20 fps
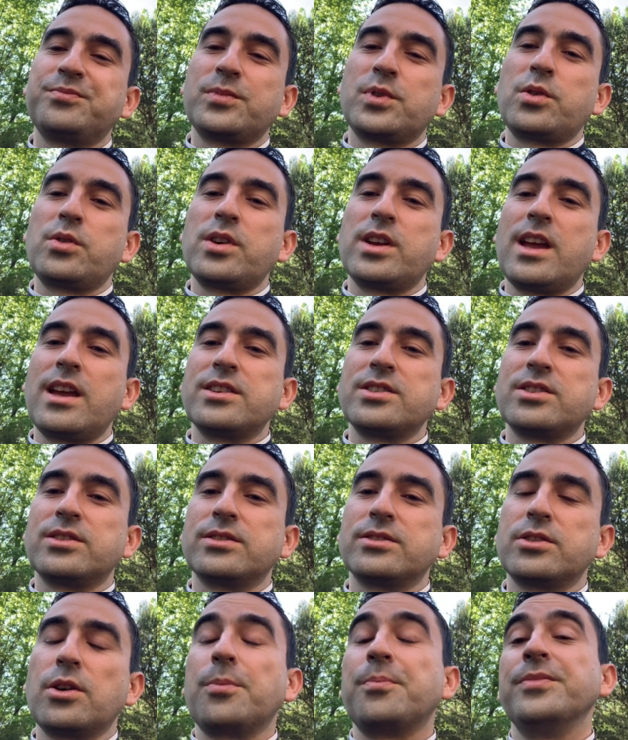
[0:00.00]

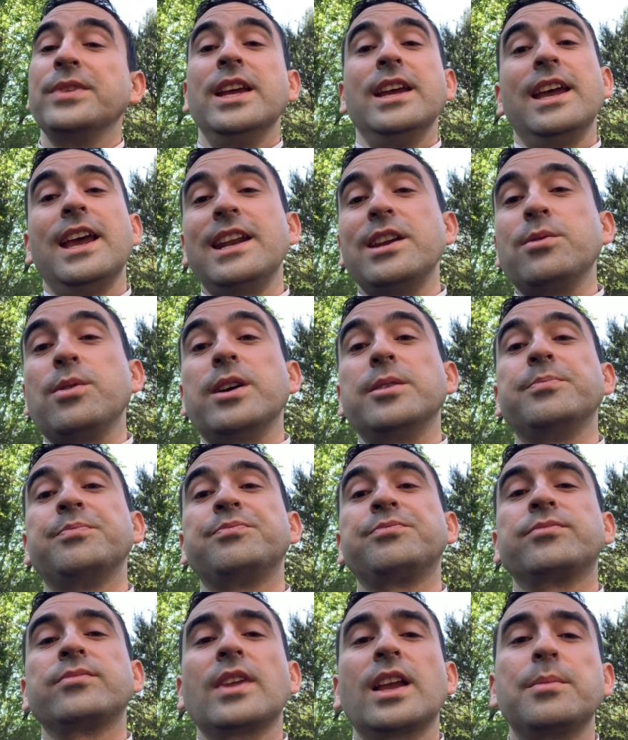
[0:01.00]
creation. So anyway,
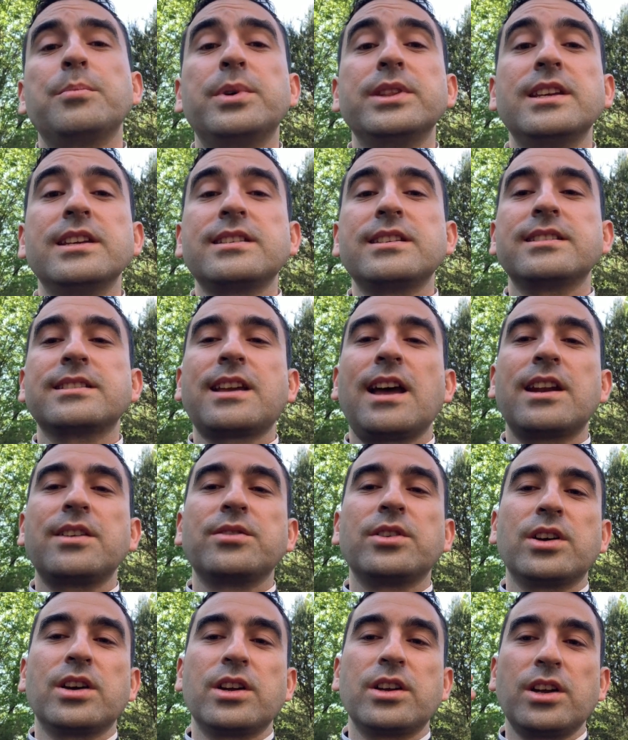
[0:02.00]
but this is kind
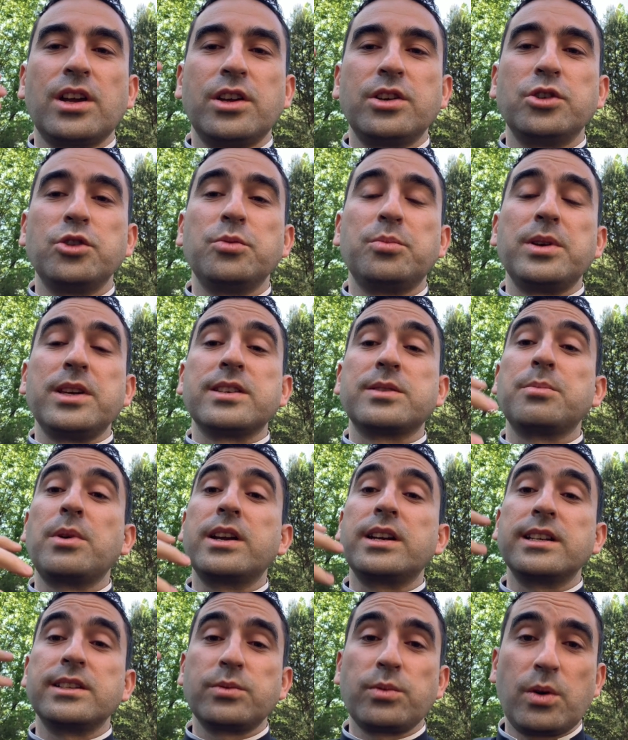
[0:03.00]
of a new piece,
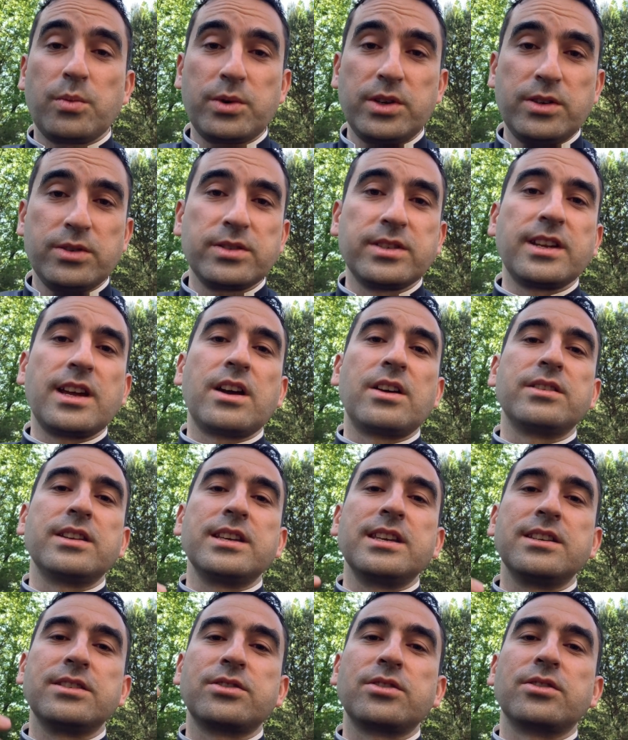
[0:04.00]
but it is what we use now. The
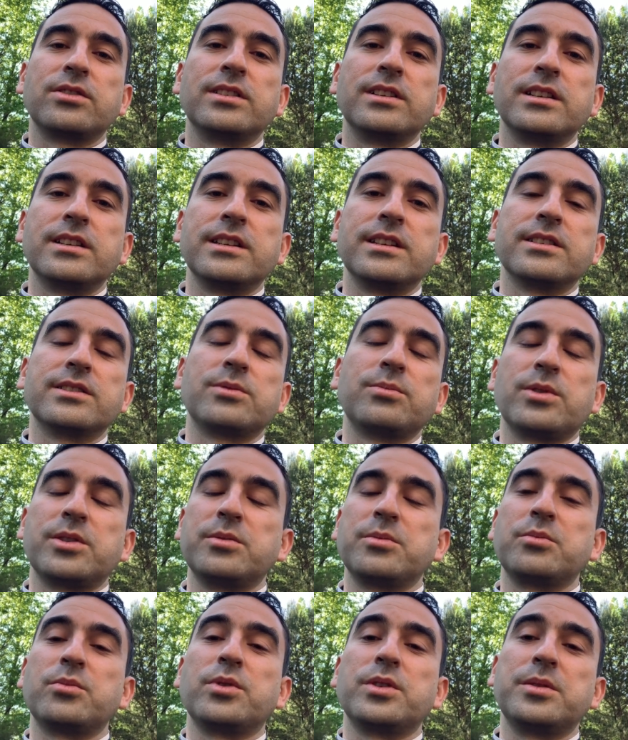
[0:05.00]
Easter lily is
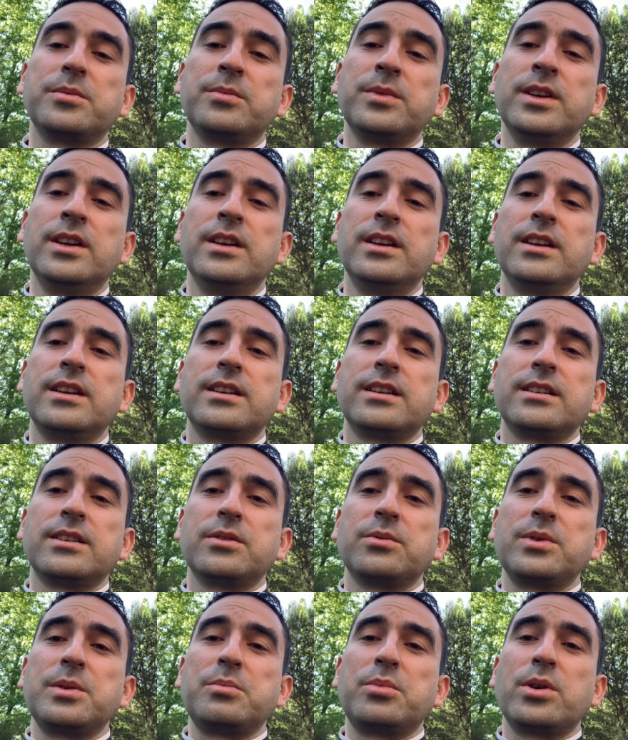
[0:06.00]
what
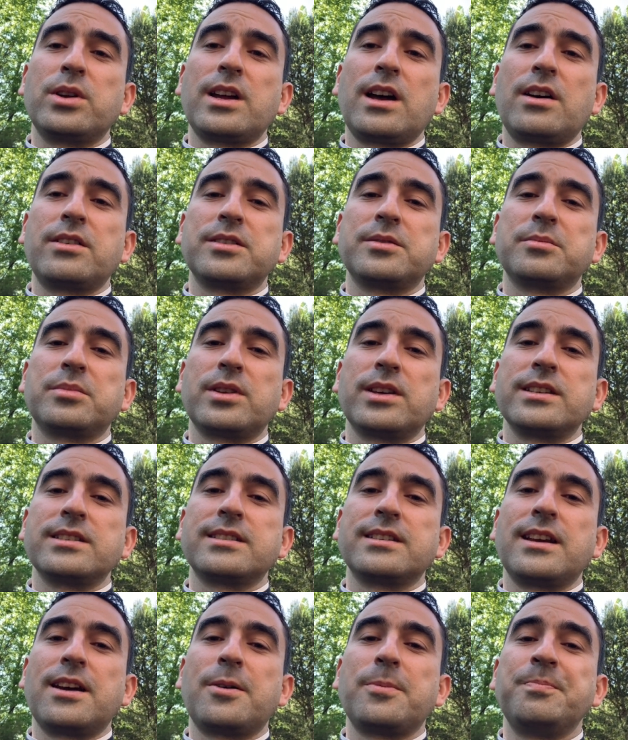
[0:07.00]
we put out in
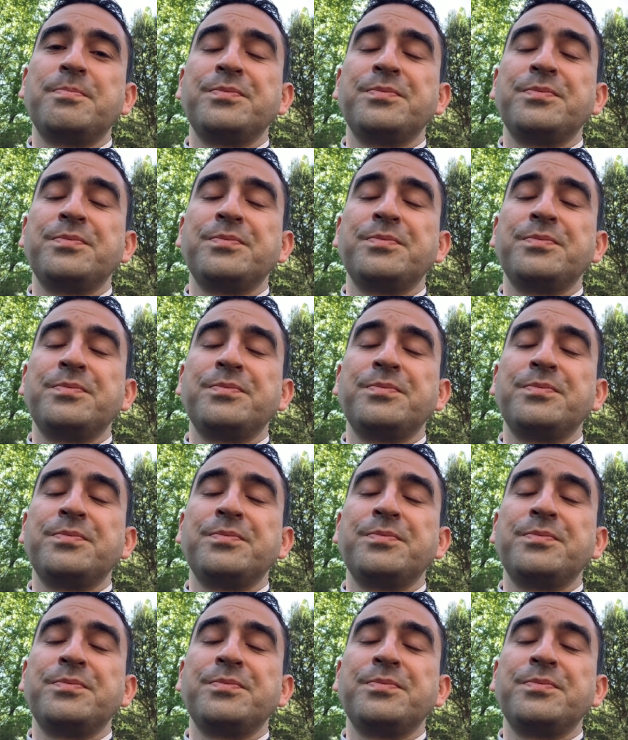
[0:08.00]
place now.